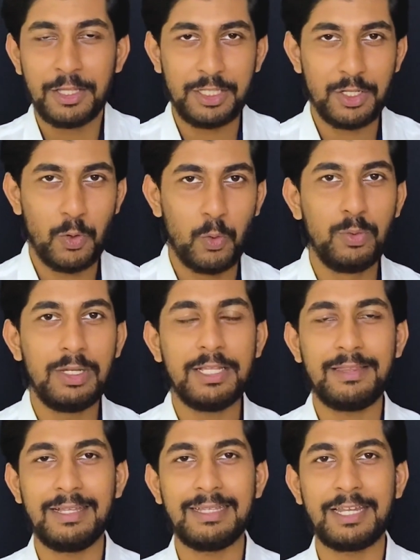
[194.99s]
The only
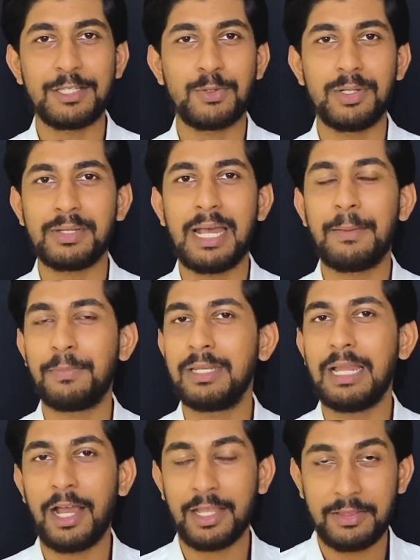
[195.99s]
thing that is going to
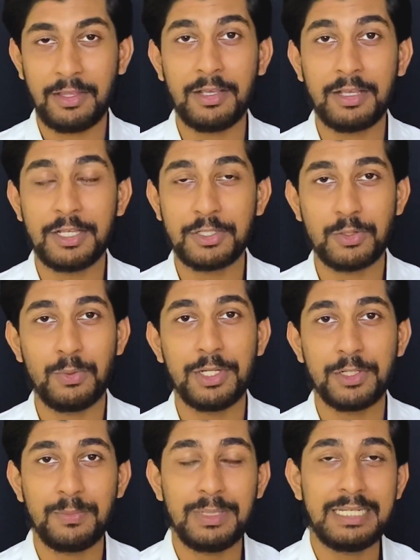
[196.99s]
happen, I think, is
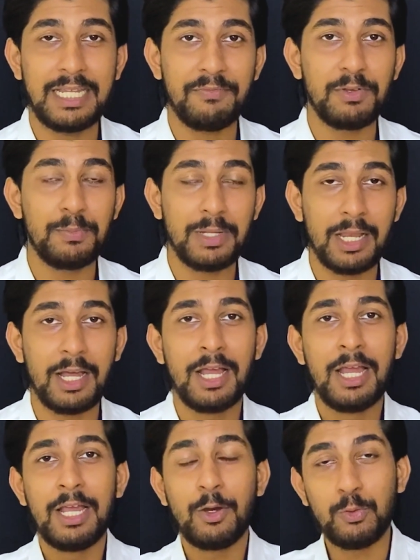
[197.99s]
going to be David Miller,
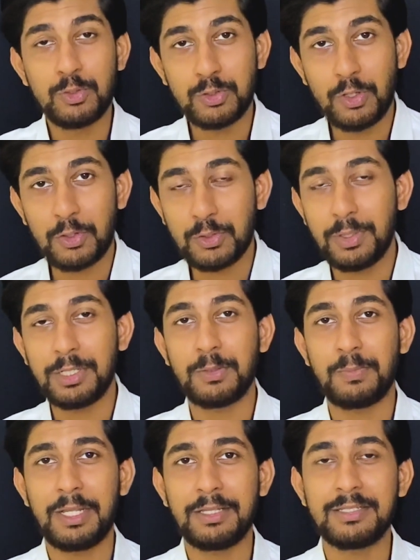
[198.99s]
who's not going to
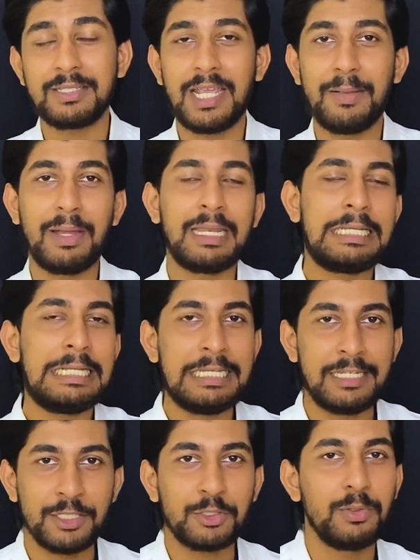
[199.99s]
play this game, and
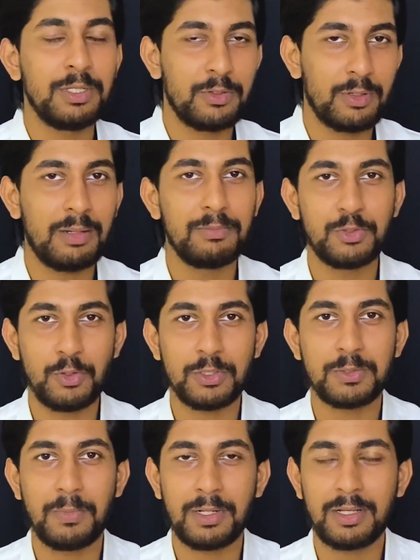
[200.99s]
in is going to come
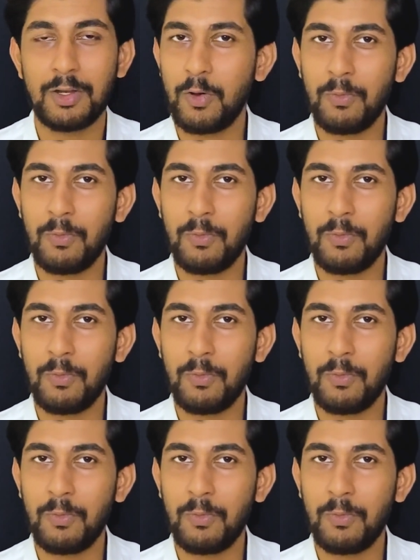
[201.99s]
Jos Buttler.